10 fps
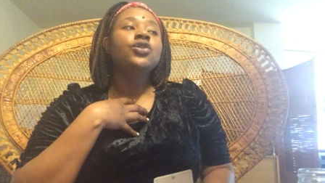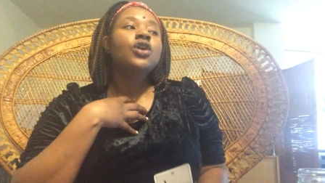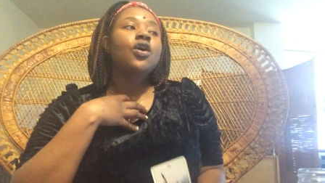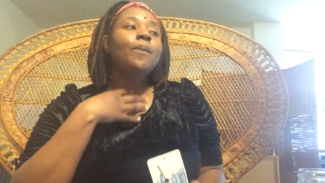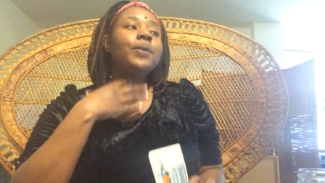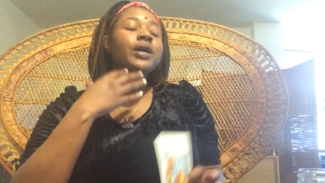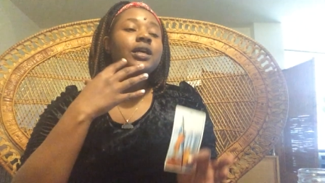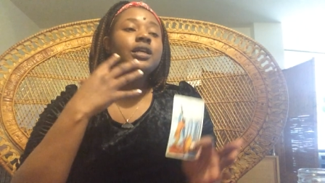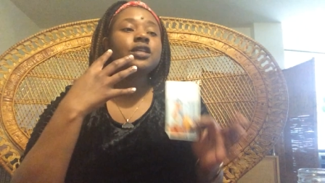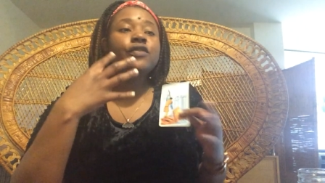you know,
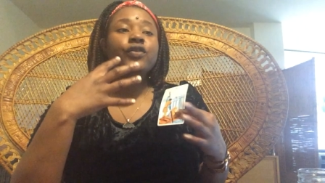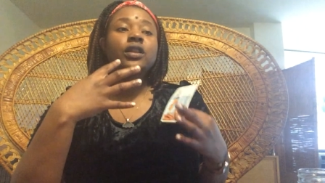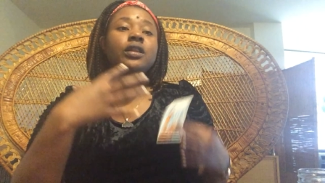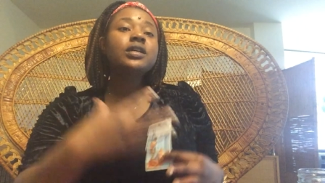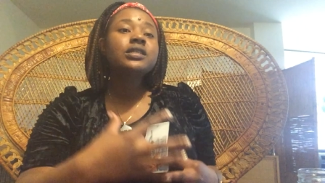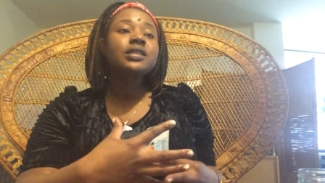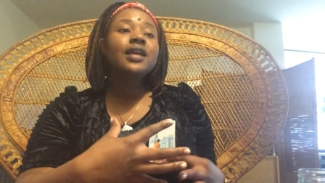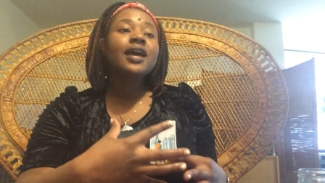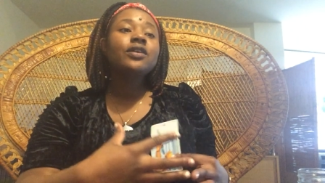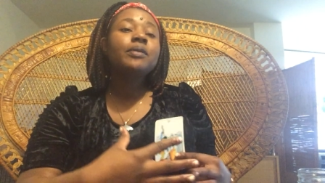putting different looks
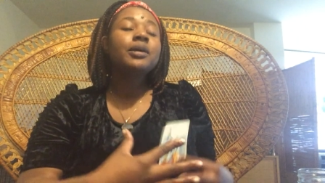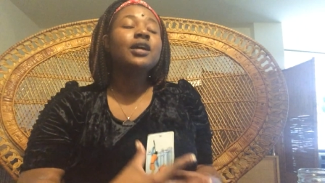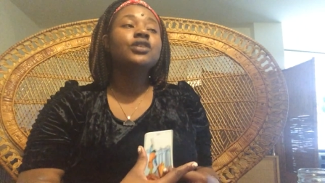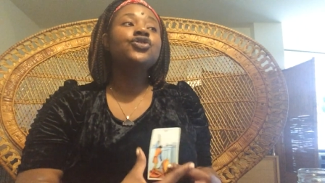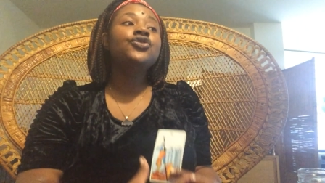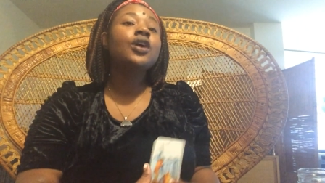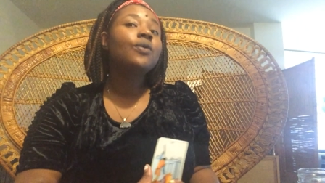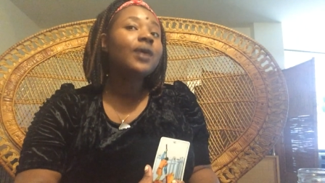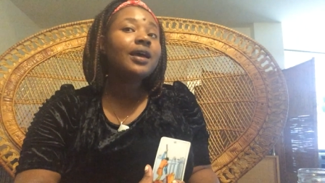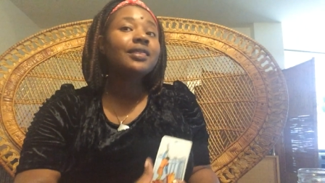together? Because you know
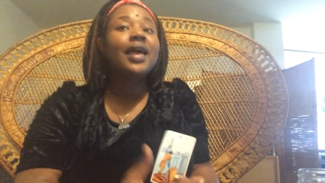what?